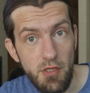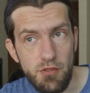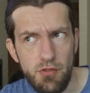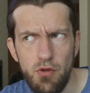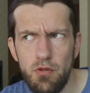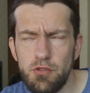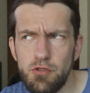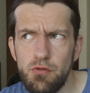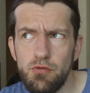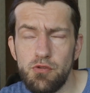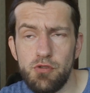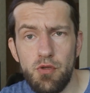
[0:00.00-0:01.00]
is
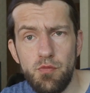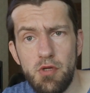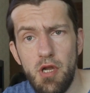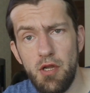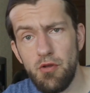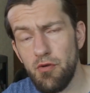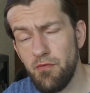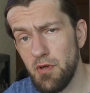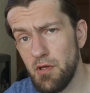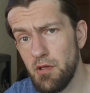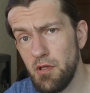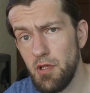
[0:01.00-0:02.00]
also some kind of
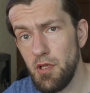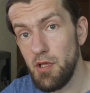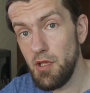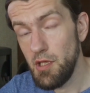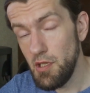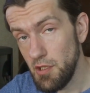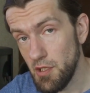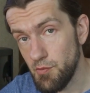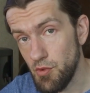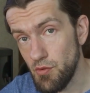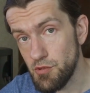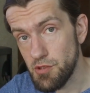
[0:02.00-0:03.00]
a healing
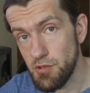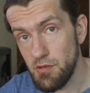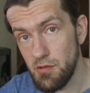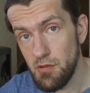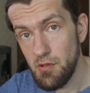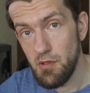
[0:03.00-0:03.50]
potion,